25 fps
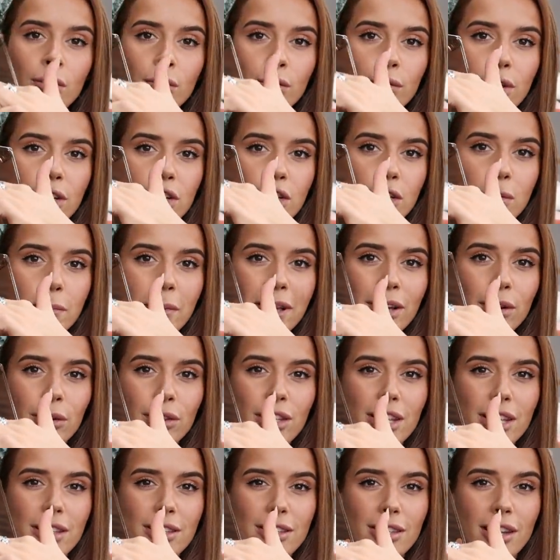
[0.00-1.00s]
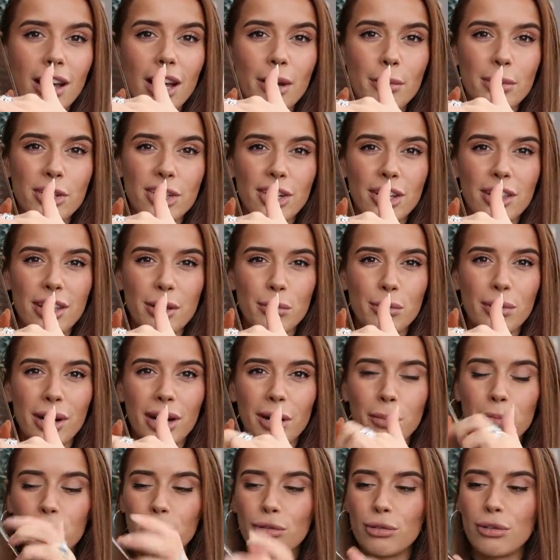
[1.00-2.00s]
ridged bit on the inside which I think will
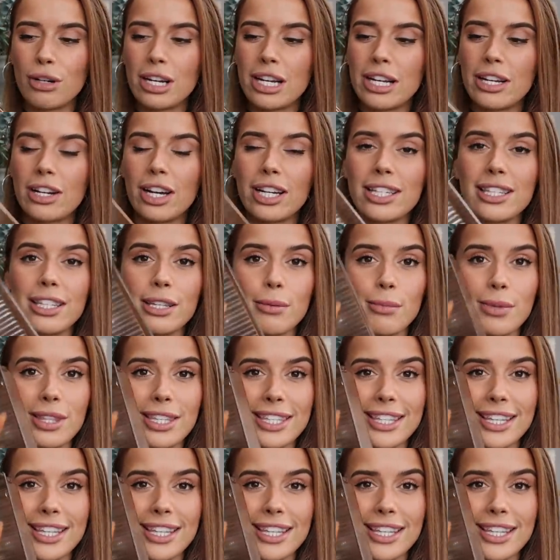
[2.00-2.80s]
help really nicely with